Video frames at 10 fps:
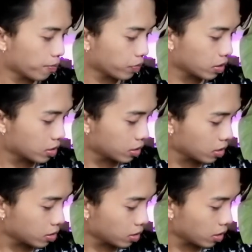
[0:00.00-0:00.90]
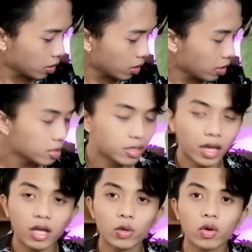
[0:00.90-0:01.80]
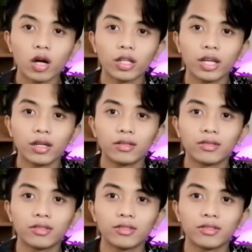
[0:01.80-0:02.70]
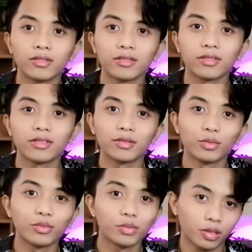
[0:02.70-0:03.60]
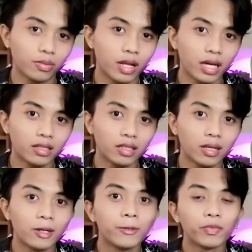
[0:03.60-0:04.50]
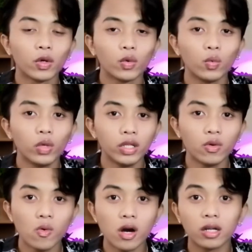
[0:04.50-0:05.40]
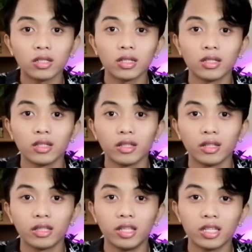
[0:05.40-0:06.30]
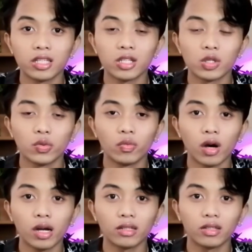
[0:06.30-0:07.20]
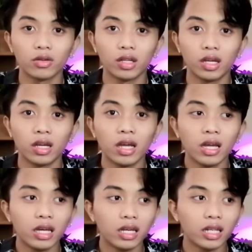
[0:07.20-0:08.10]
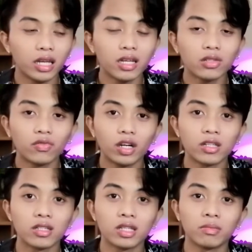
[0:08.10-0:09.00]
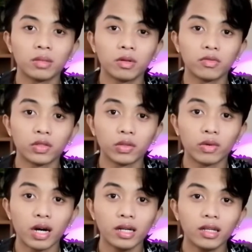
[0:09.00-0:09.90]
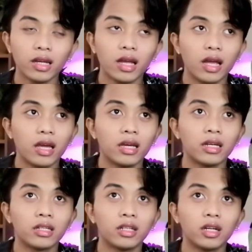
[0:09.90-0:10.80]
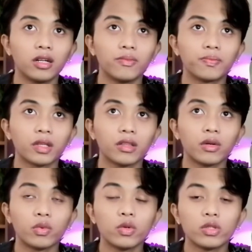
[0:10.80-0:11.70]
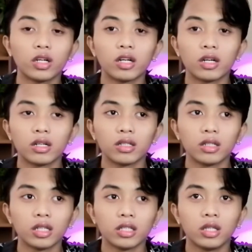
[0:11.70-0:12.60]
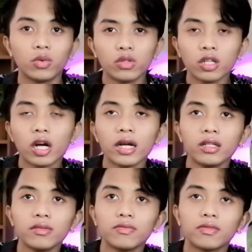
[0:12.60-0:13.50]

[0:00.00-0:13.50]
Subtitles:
since it is a crawling plant, we don't want this to rot. Okay, it is very susceptible for rot, and the roots are kind of